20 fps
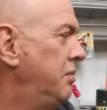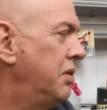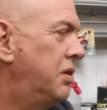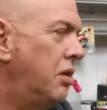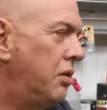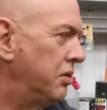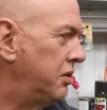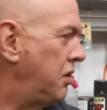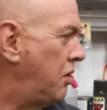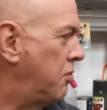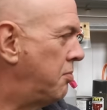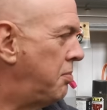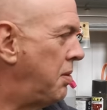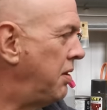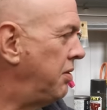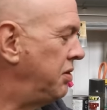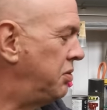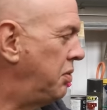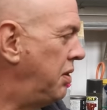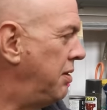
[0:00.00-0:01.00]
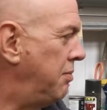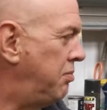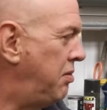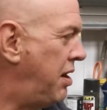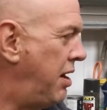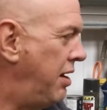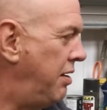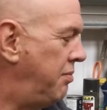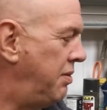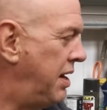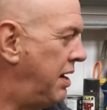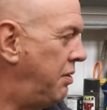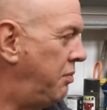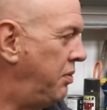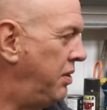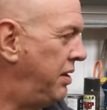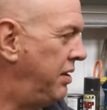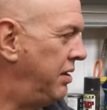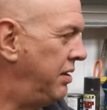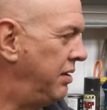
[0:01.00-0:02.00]
We've got dog bones we can play
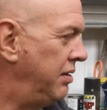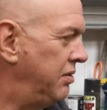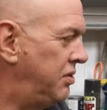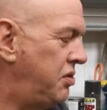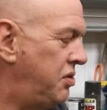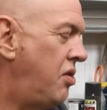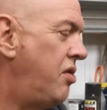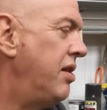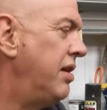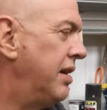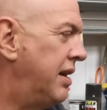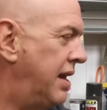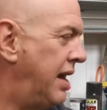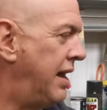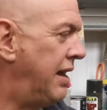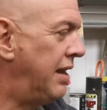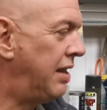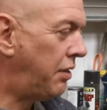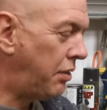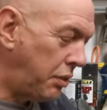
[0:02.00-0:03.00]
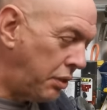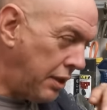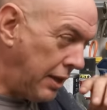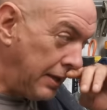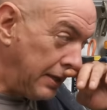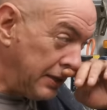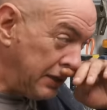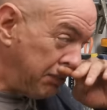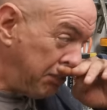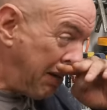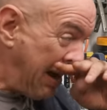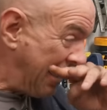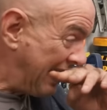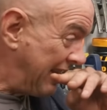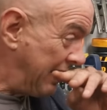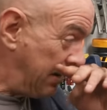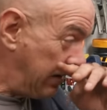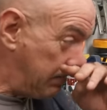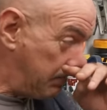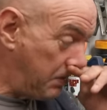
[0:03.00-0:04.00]
about with and try and get things
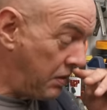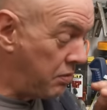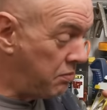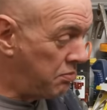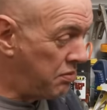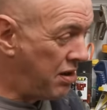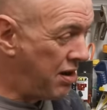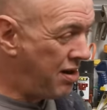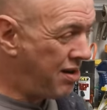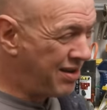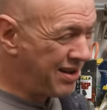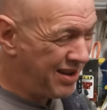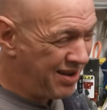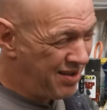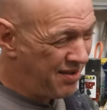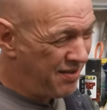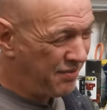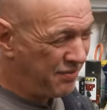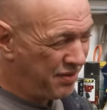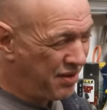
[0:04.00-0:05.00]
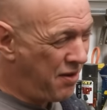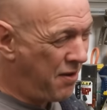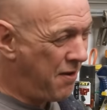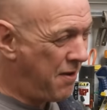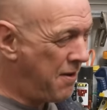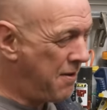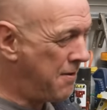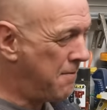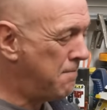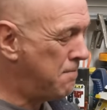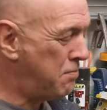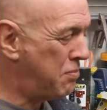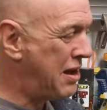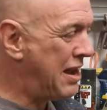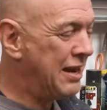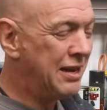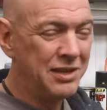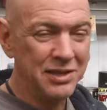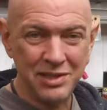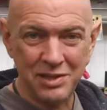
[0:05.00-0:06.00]
back in the ballpark and I've got a
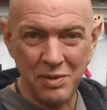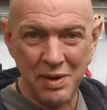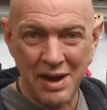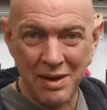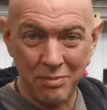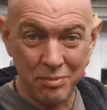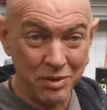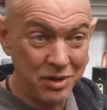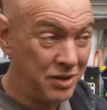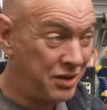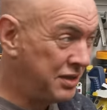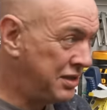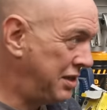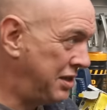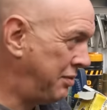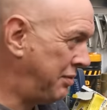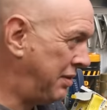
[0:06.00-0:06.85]
plan as to how I'm going to